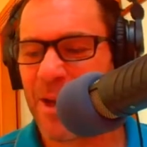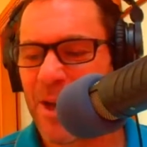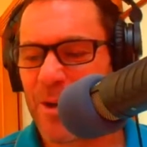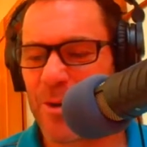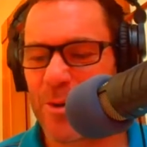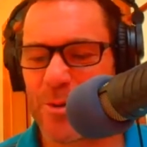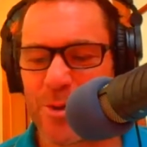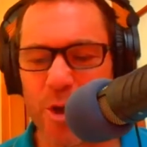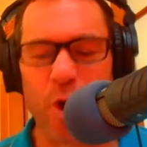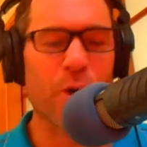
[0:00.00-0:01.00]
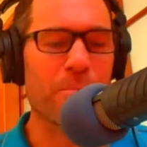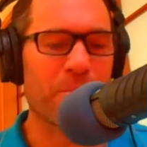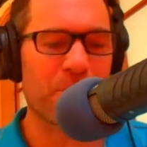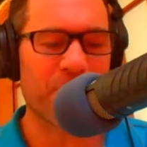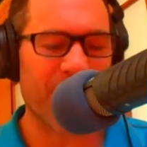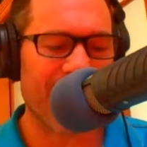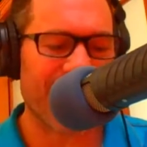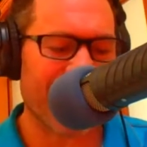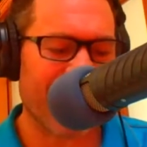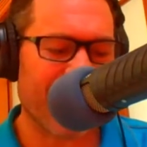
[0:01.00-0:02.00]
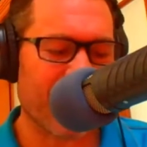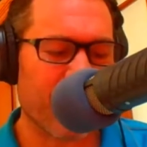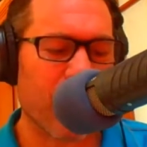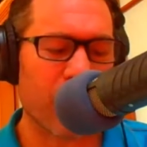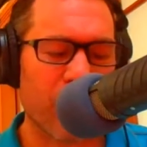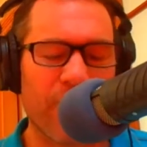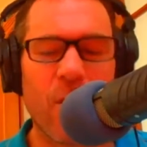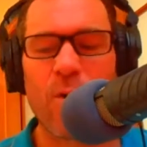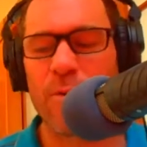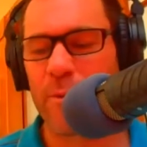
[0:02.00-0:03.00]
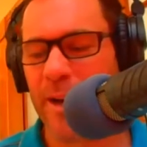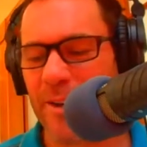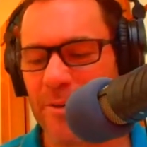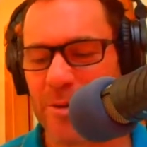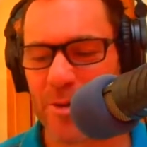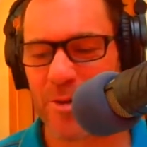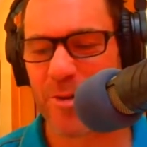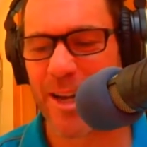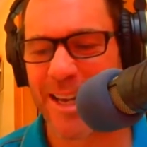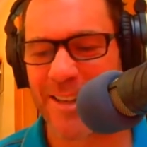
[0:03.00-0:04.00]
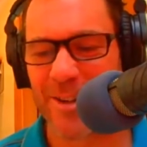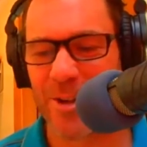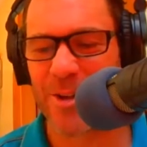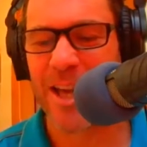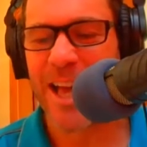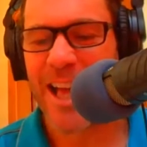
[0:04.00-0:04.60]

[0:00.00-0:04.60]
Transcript: whose jobs revolve around triathlon,